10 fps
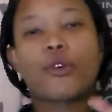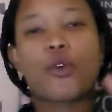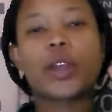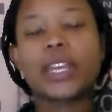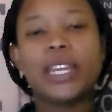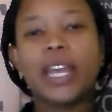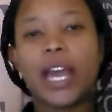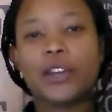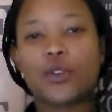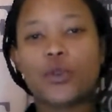quirky
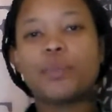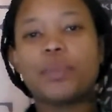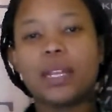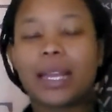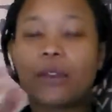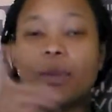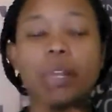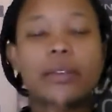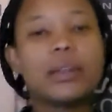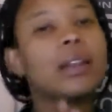and creepy, like a
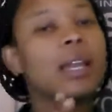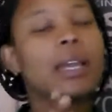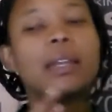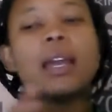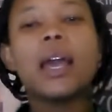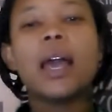really thin line.